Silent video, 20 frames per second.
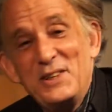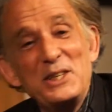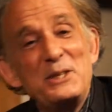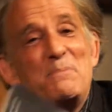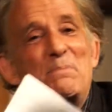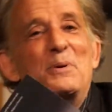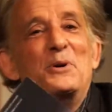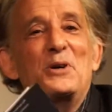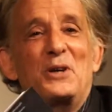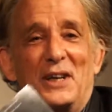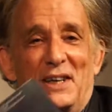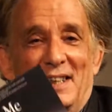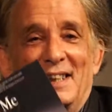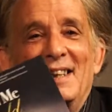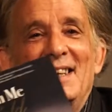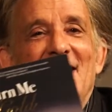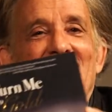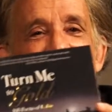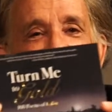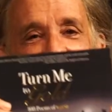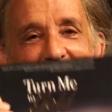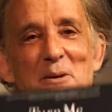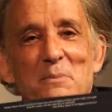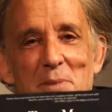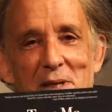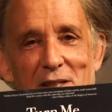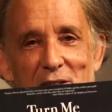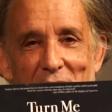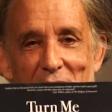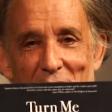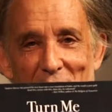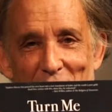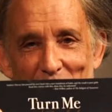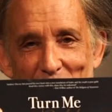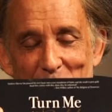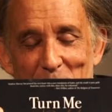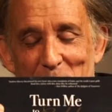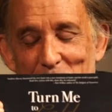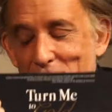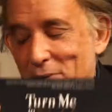this you. This book Tell me to
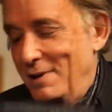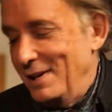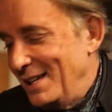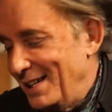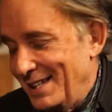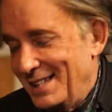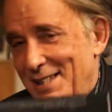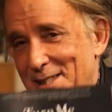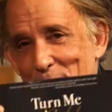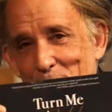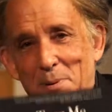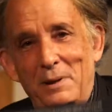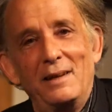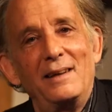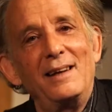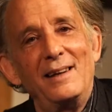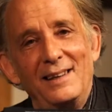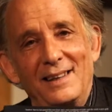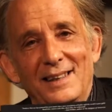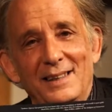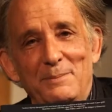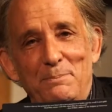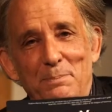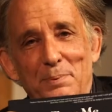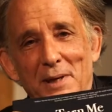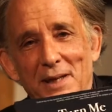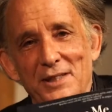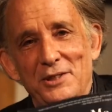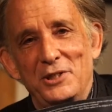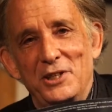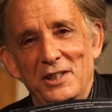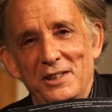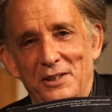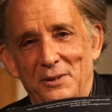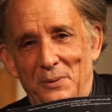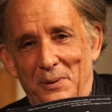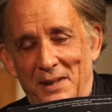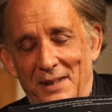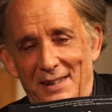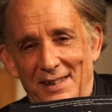go, please, please, yeah. plunge
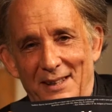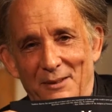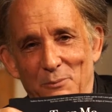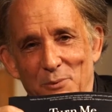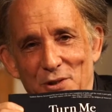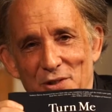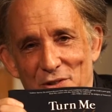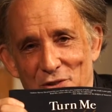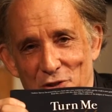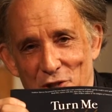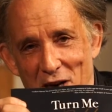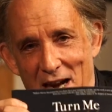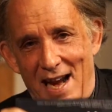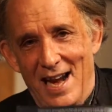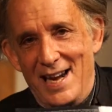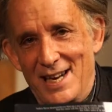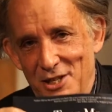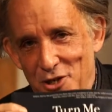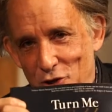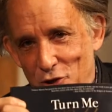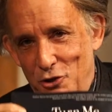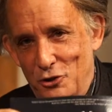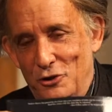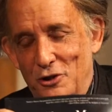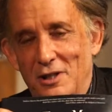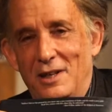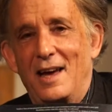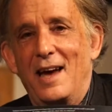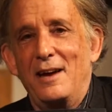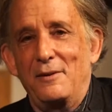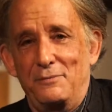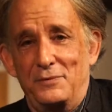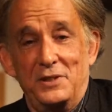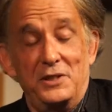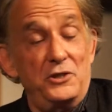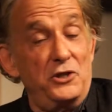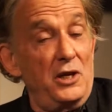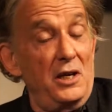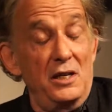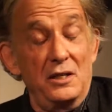into it. It will yeah. change your life. It
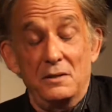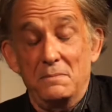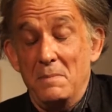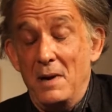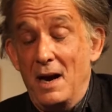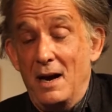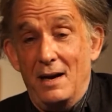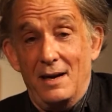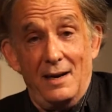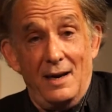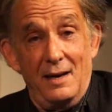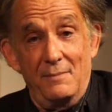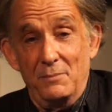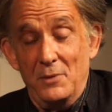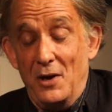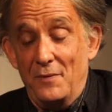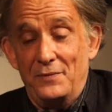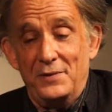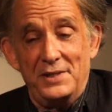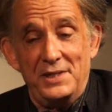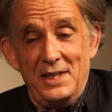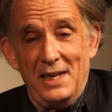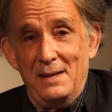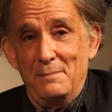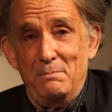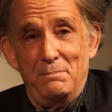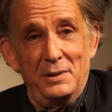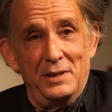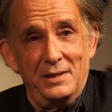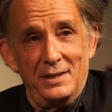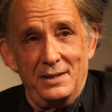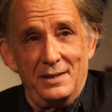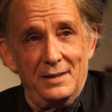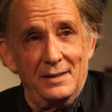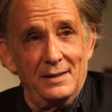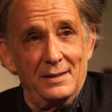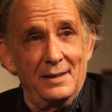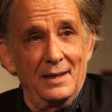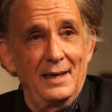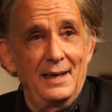changed mine. I'm not the same person.
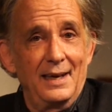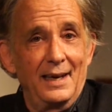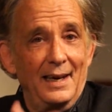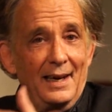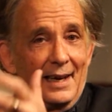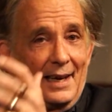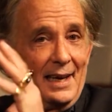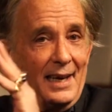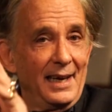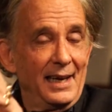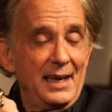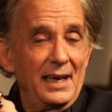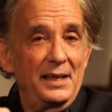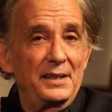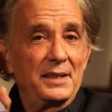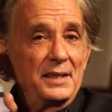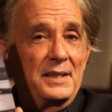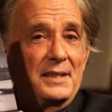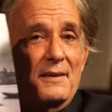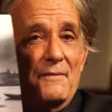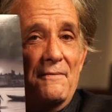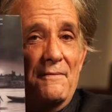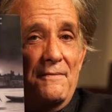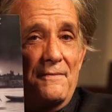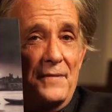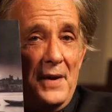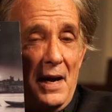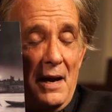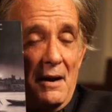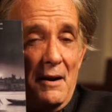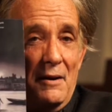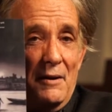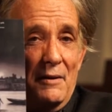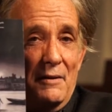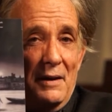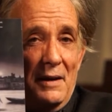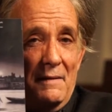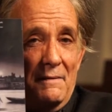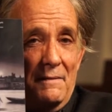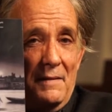It's gorgeous. And it's a
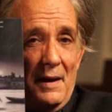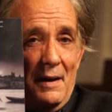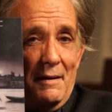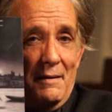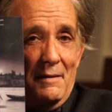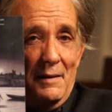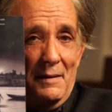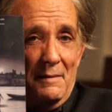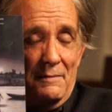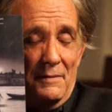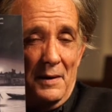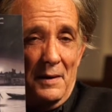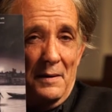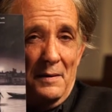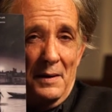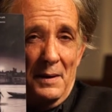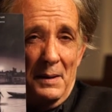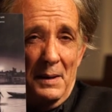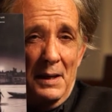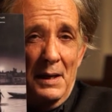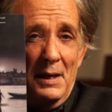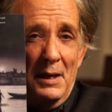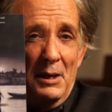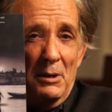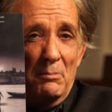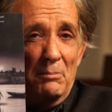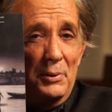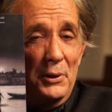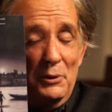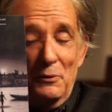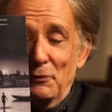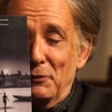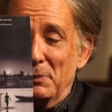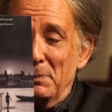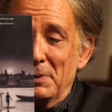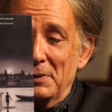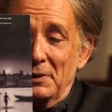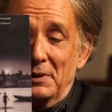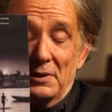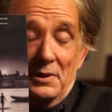very, very, very beautiful
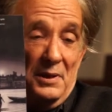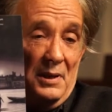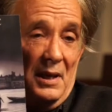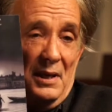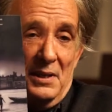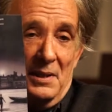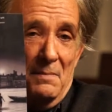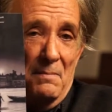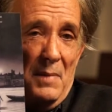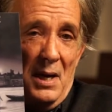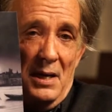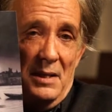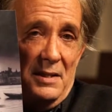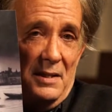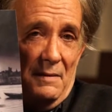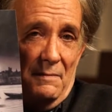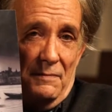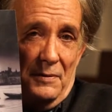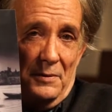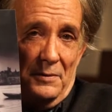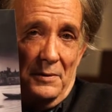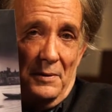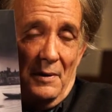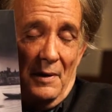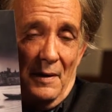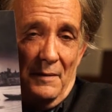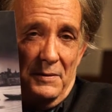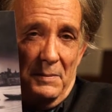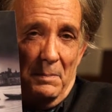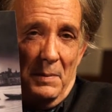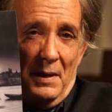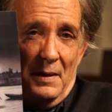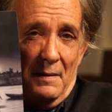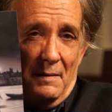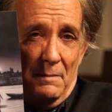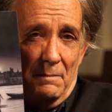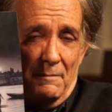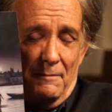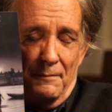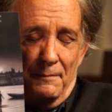book because it has amazing photographs by
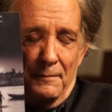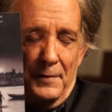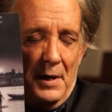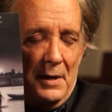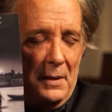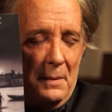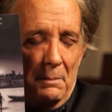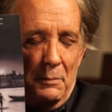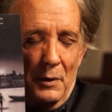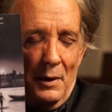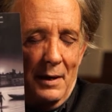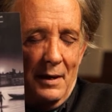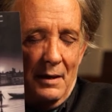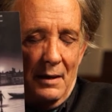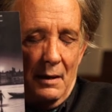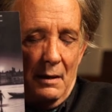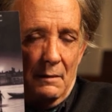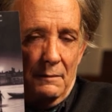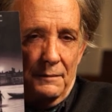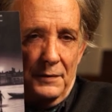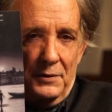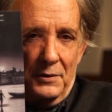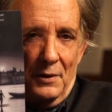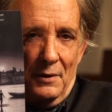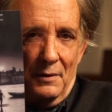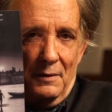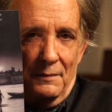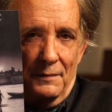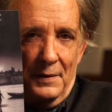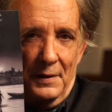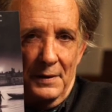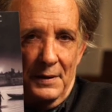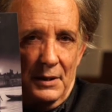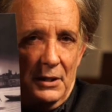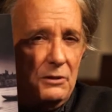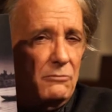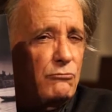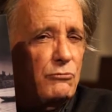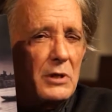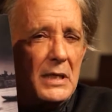a very brilliant young photographer that
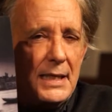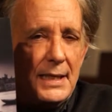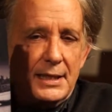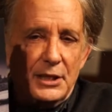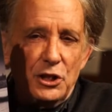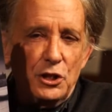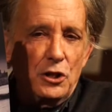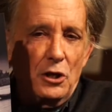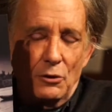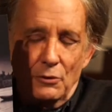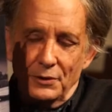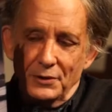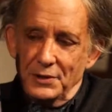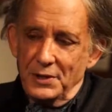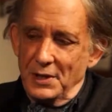really show the